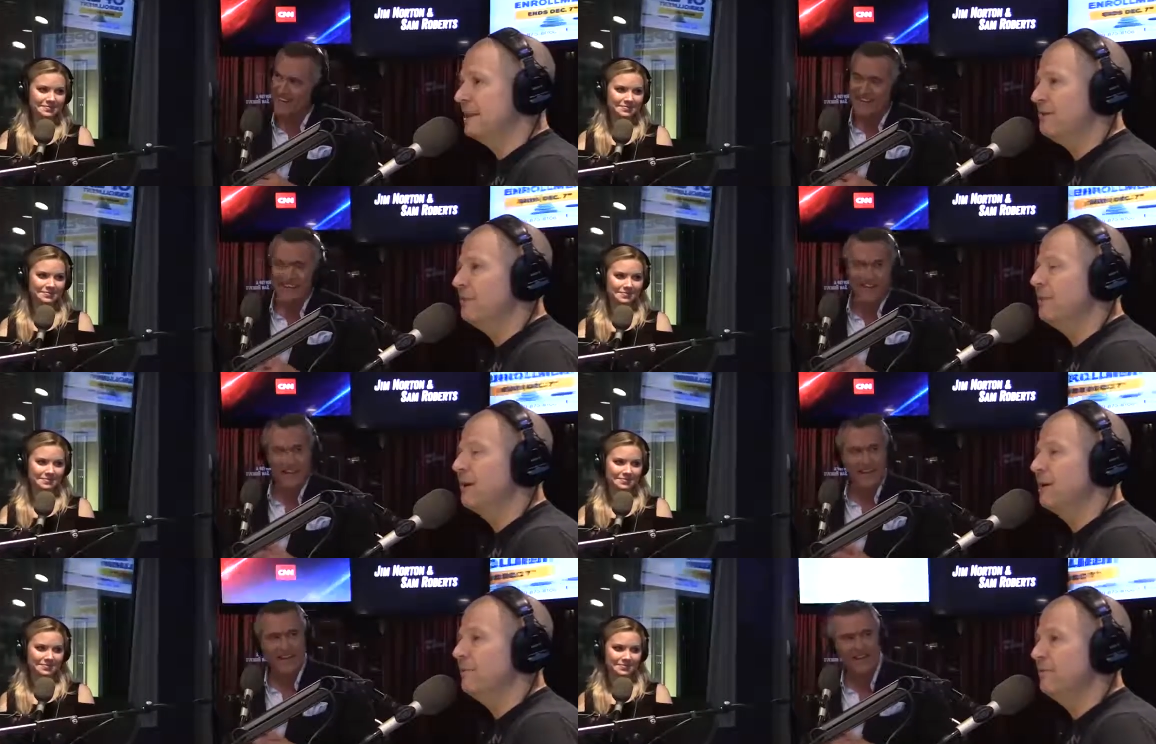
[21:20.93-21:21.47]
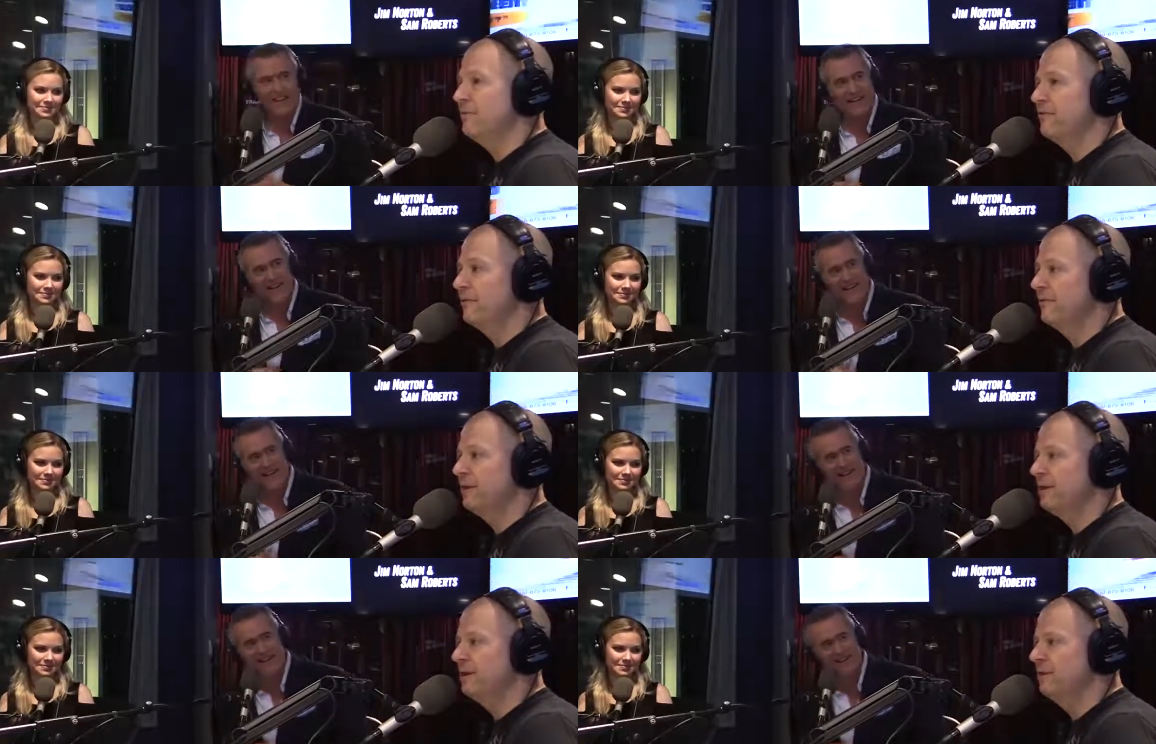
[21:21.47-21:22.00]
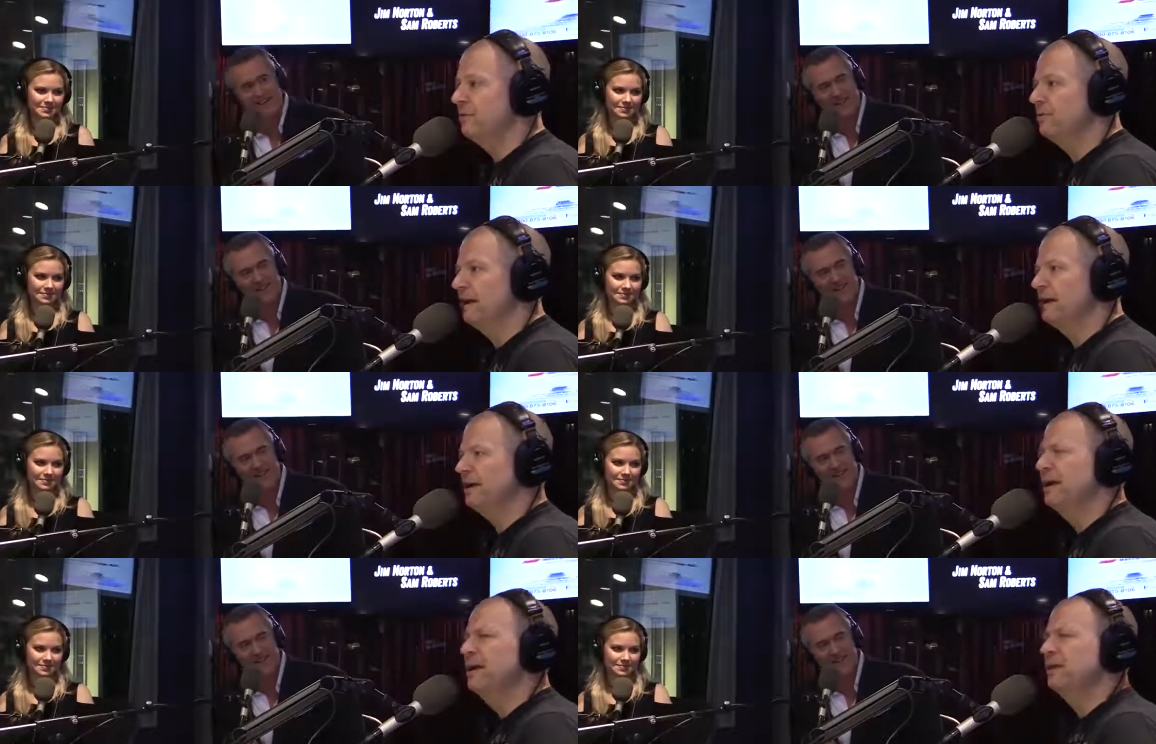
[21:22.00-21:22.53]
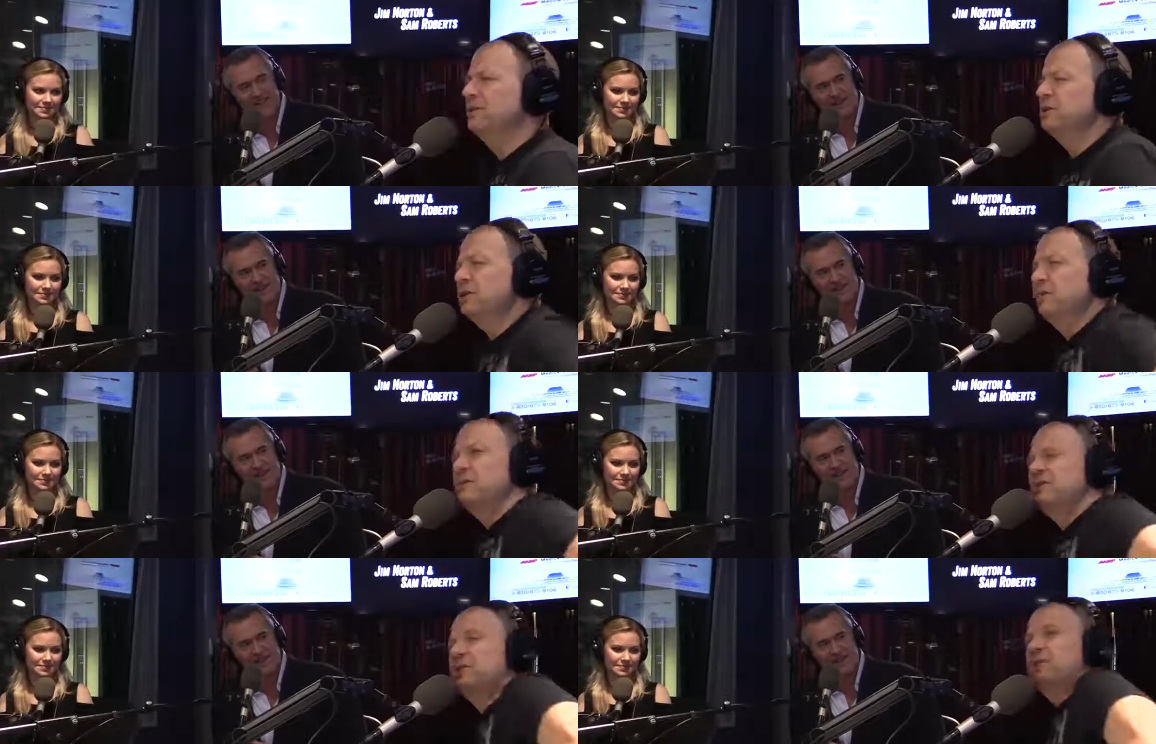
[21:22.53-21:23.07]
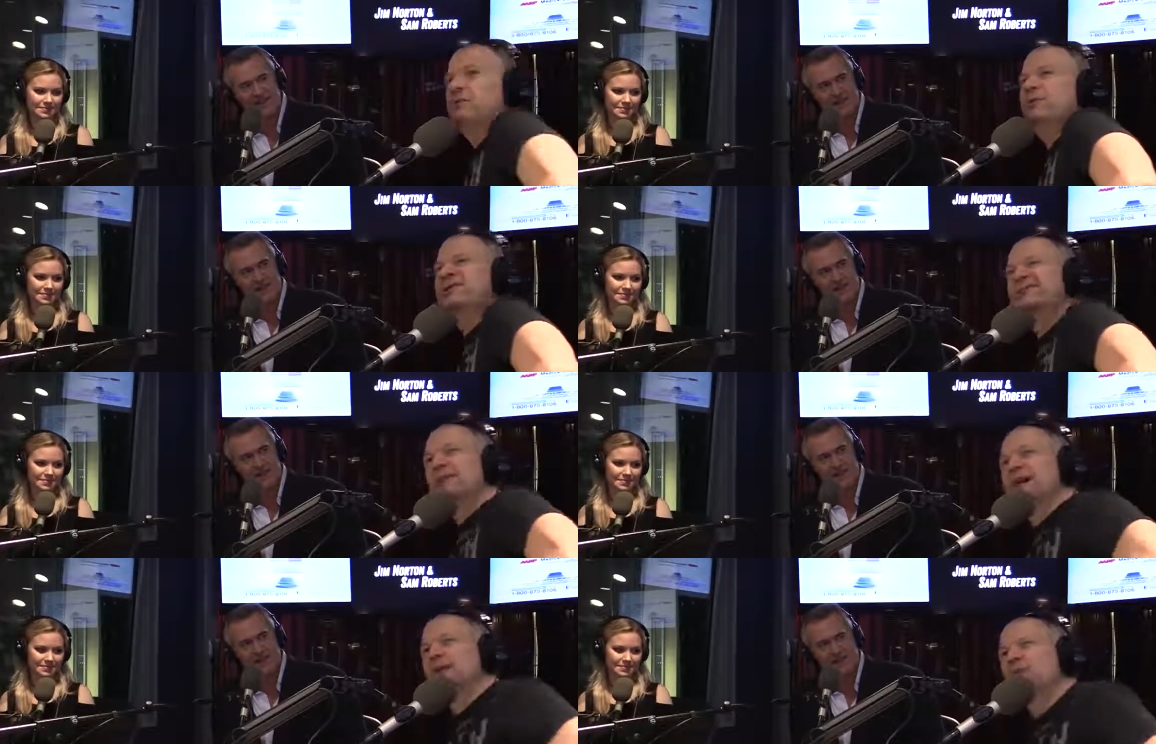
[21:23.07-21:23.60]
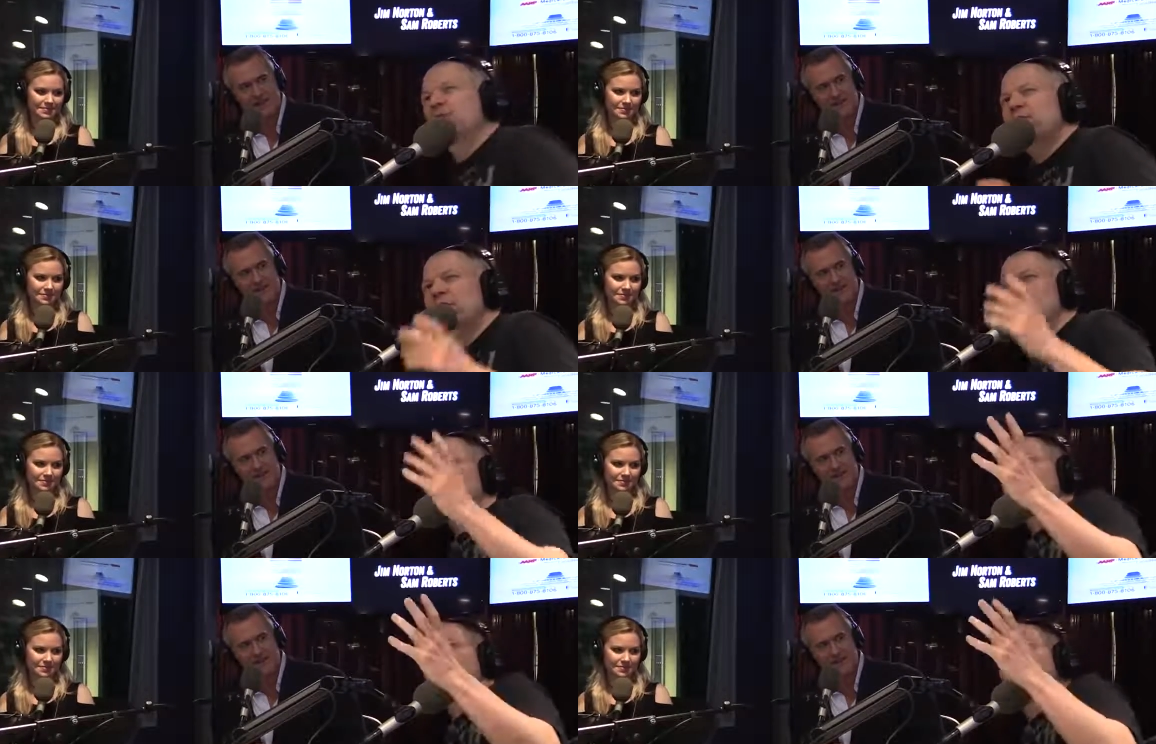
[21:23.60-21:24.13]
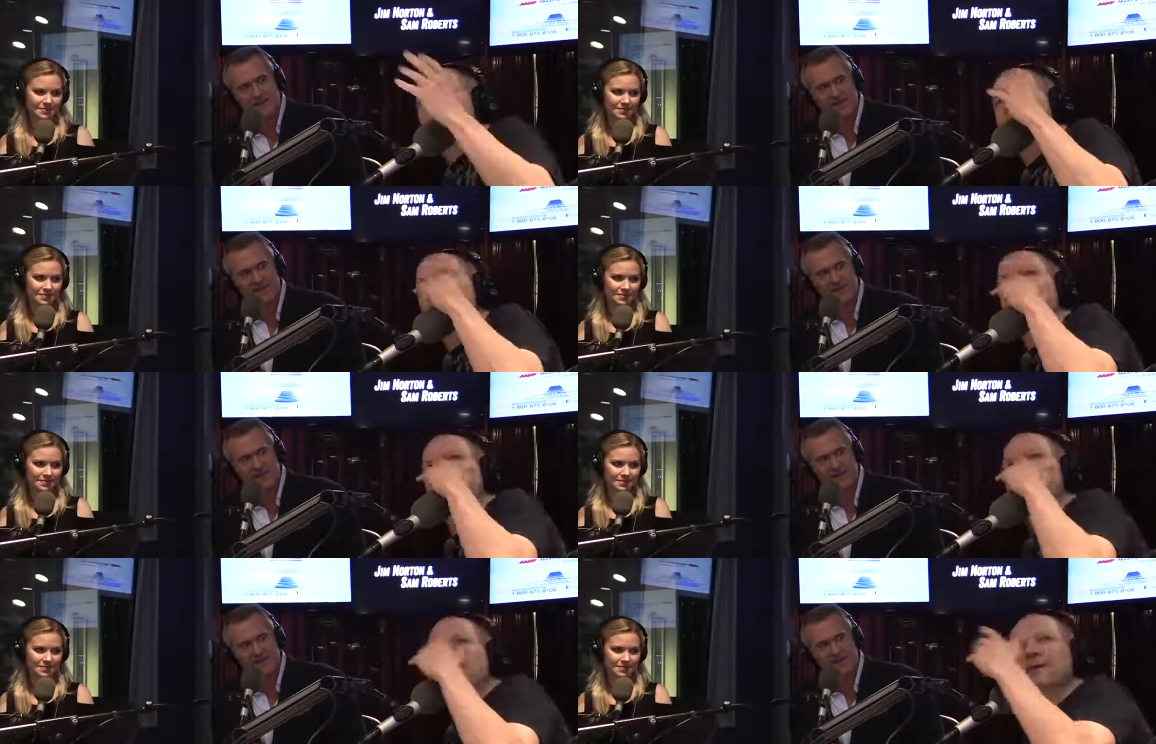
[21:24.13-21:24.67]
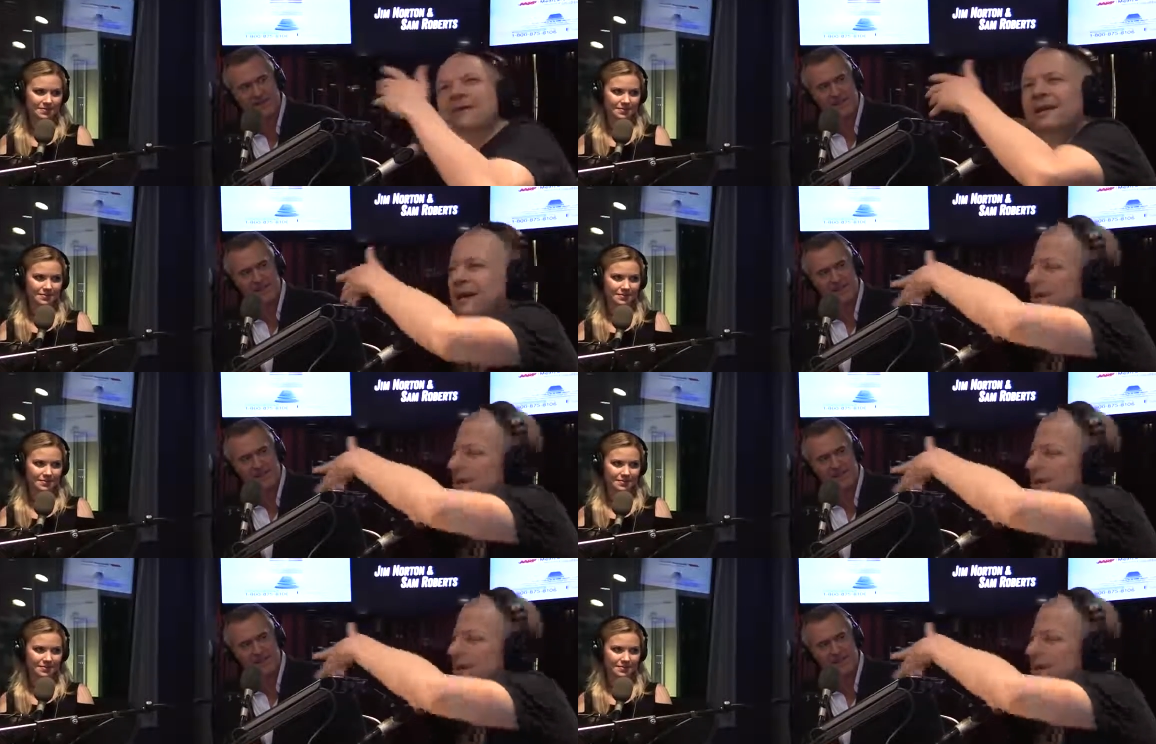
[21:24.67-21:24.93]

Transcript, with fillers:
Speaker 1: cause that reminded me of a Mickey, like just a mysterious guy looking beyond and